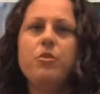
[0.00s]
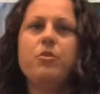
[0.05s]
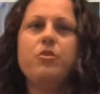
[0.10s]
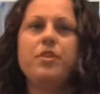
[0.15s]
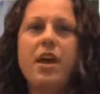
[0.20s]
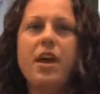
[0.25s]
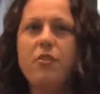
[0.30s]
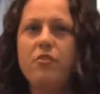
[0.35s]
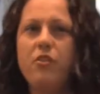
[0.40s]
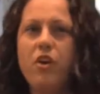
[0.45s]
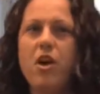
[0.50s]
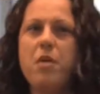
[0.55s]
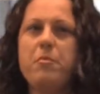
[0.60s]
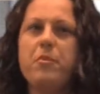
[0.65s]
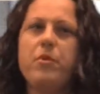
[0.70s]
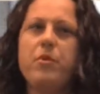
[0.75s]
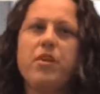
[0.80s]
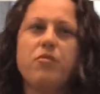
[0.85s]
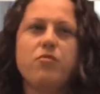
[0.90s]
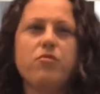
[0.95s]
well, now with the
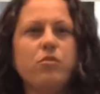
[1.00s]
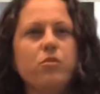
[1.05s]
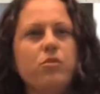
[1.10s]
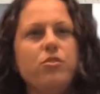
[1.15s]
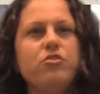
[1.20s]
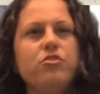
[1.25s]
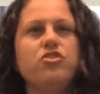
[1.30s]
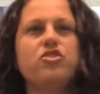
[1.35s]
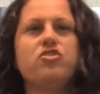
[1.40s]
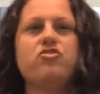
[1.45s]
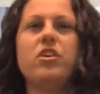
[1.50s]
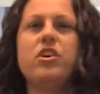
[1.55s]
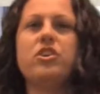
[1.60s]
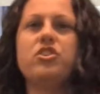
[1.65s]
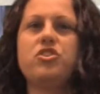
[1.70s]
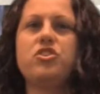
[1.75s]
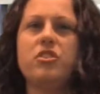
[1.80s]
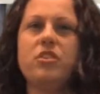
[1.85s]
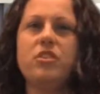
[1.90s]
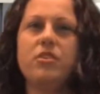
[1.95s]
Army, we have rules,
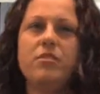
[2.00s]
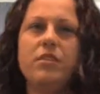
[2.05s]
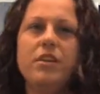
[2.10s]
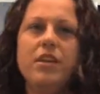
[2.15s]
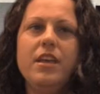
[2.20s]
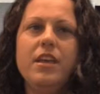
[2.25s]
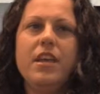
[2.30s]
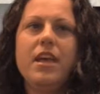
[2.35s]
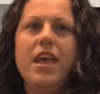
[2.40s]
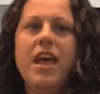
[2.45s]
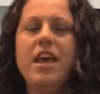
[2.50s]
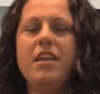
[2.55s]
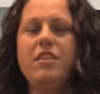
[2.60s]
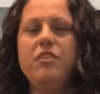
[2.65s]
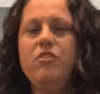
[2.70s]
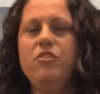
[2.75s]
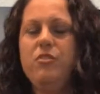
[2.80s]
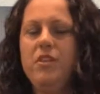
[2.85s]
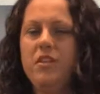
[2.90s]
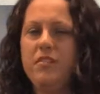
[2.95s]
structure,
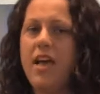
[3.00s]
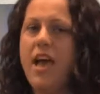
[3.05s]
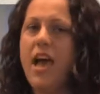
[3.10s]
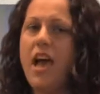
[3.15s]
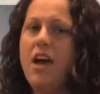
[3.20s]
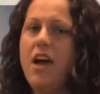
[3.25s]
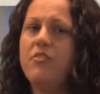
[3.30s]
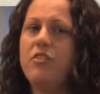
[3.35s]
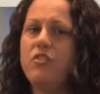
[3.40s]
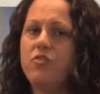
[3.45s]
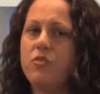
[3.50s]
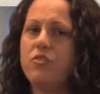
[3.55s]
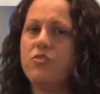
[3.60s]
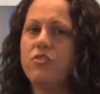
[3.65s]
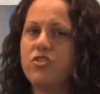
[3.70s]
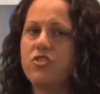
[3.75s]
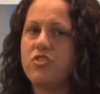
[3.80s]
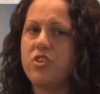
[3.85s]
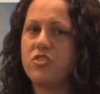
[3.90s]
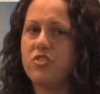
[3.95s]
and you need to have these
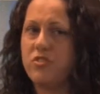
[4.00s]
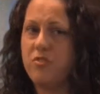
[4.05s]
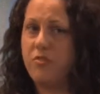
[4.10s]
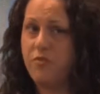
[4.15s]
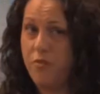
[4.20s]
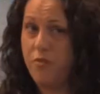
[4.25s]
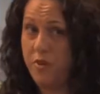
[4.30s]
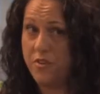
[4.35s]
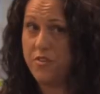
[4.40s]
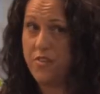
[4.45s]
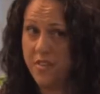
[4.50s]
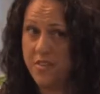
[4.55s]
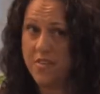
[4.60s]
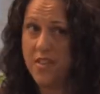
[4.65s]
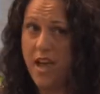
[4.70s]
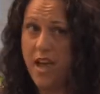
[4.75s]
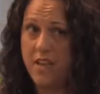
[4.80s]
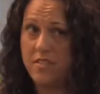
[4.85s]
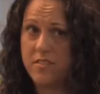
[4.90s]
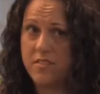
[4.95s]
rules and structure for
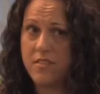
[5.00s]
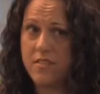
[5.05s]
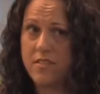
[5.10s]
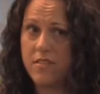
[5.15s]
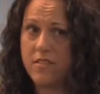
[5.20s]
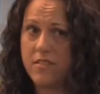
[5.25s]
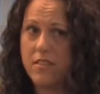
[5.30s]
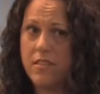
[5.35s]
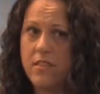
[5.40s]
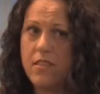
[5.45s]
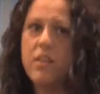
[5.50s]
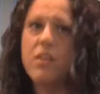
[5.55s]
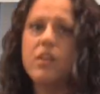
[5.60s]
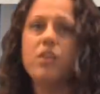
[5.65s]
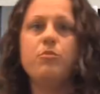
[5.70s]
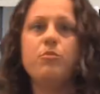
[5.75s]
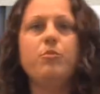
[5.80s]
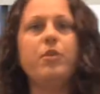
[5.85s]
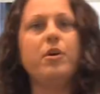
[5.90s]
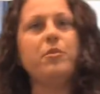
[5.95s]
success.
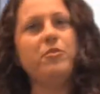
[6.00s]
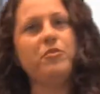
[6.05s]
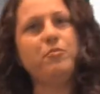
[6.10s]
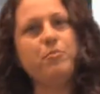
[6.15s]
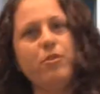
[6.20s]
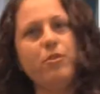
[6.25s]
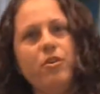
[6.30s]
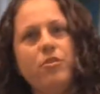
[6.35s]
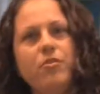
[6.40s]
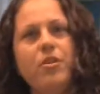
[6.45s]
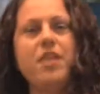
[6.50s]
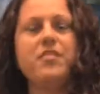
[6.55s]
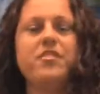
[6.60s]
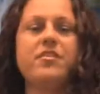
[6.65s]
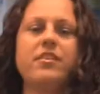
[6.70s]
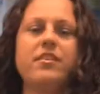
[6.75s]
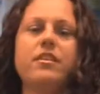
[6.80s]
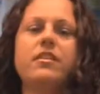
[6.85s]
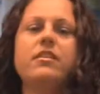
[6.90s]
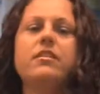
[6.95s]
But with pro
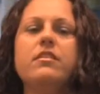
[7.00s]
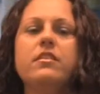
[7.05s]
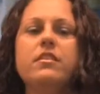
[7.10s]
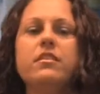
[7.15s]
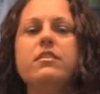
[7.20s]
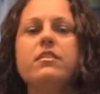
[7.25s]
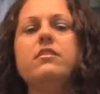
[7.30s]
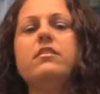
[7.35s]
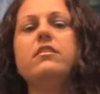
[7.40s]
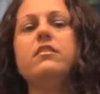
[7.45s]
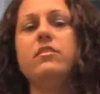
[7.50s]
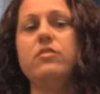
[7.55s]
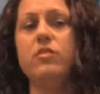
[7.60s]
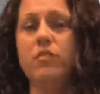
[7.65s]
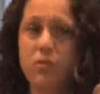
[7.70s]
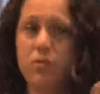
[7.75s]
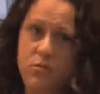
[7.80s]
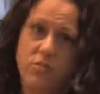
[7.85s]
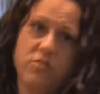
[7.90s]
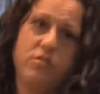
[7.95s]
wrestling,
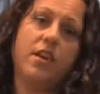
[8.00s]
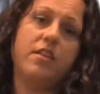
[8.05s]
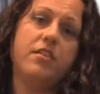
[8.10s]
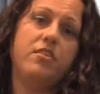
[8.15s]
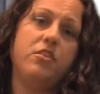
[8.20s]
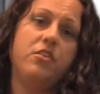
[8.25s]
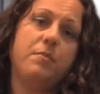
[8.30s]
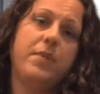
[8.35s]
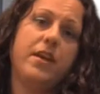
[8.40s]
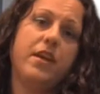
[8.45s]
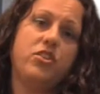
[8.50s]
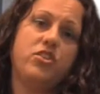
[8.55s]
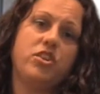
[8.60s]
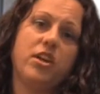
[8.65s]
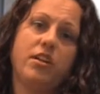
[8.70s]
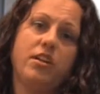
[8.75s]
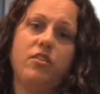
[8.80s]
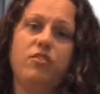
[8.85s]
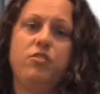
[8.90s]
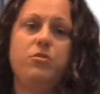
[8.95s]
no was signing your
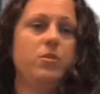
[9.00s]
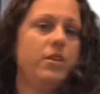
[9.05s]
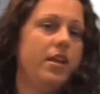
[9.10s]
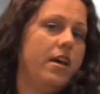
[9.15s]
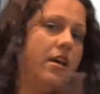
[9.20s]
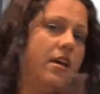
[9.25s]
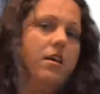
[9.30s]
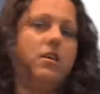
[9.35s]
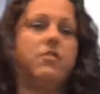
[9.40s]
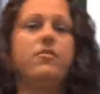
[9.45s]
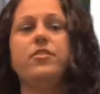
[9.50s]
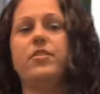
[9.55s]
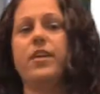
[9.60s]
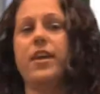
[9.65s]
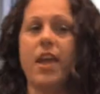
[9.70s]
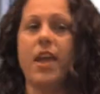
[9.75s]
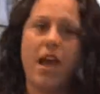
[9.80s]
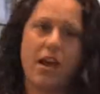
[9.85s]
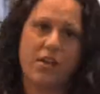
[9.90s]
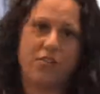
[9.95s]
paycheck and do whatever
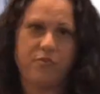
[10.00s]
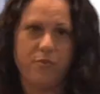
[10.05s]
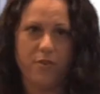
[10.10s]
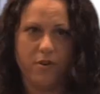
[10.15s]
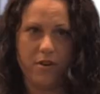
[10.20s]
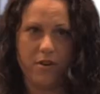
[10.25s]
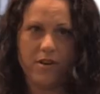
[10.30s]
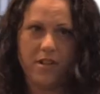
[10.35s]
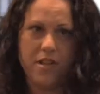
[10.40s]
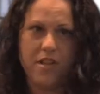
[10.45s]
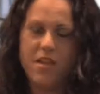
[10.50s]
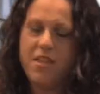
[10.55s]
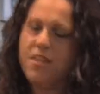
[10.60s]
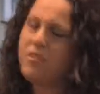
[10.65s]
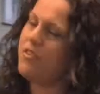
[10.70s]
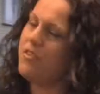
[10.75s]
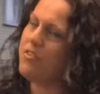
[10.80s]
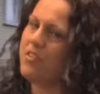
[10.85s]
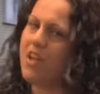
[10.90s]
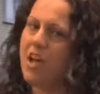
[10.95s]
they ask for.
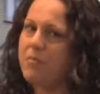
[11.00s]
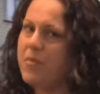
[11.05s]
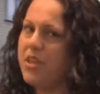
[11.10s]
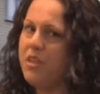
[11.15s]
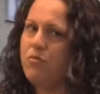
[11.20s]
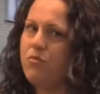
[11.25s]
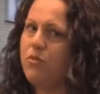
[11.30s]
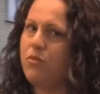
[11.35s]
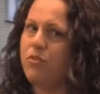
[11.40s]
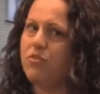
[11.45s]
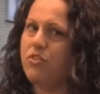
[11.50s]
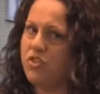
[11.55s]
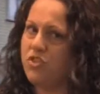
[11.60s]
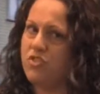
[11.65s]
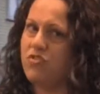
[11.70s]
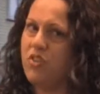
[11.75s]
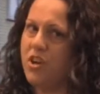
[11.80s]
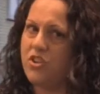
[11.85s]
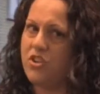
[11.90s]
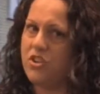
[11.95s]
There's not many rules and
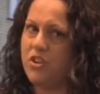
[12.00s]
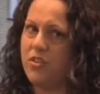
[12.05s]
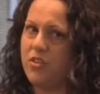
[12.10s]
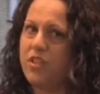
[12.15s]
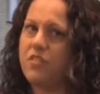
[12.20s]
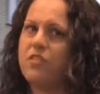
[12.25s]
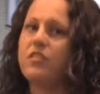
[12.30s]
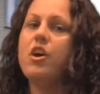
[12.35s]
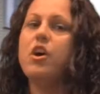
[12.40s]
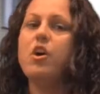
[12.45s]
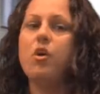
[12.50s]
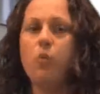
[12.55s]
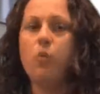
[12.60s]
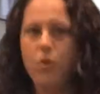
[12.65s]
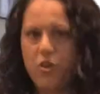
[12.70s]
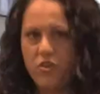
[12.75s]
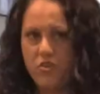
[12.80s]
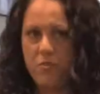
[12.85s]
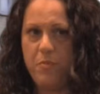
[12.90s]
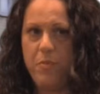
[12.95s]
structure. It's
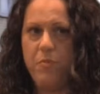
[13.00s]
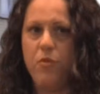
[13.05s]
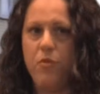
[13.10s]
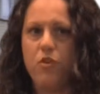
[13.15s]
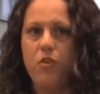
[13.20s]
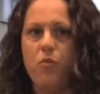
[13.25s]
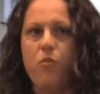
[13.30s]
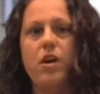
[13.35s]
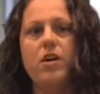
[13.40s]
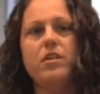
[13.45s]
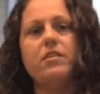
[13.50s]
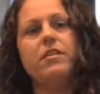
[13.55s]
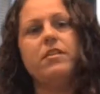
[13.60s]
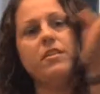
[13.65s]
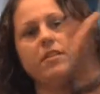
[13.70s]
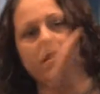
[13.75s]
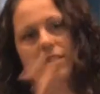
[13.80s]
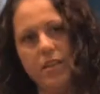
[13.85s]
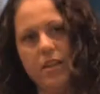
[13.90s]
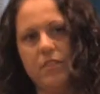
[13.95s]
what does the promoter want?
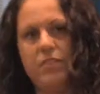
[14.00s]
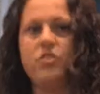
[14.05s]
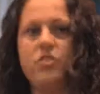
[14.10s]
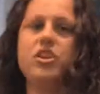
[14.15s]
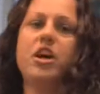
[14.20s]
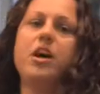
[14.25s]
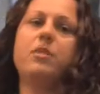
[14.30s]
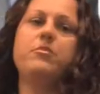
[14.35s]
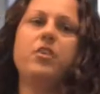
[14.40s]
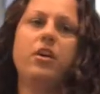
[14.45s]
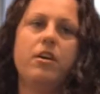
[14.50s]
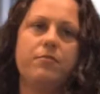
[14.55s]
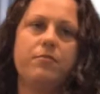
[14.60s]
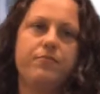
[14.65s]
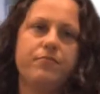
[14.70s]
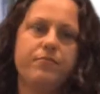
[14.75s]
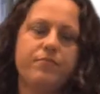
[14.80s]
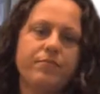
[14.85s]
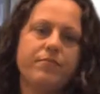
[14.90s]
Get the job done.